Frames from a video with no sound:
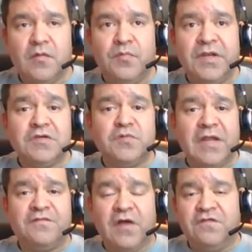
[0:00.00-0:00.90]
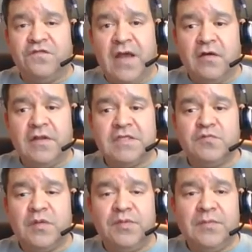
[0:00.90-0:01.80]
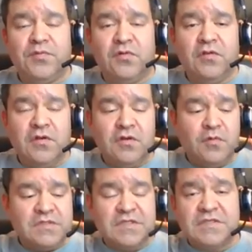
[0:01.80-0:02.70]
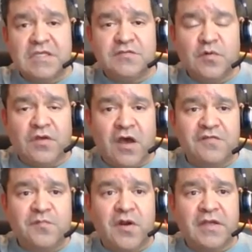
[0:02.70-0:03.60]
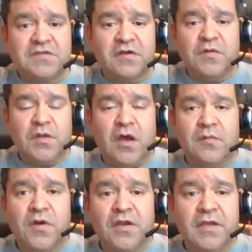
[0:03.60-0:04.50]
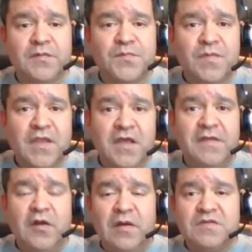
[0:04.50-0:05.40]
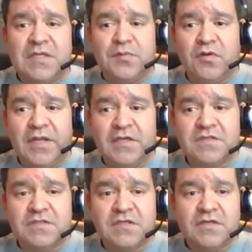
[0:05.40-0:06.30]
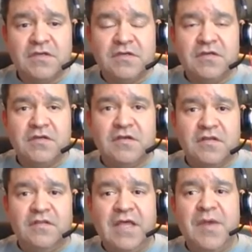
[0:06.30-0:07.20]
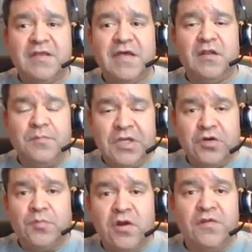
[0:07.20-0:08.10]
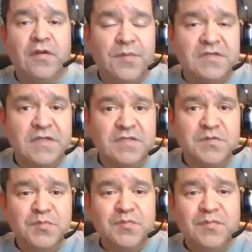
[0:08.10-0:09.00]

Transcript: But here's what I've, I've found is when people who are successful with off market start doing on market and they know how simple it is, mm-hmm. they make that a bigger part of their business.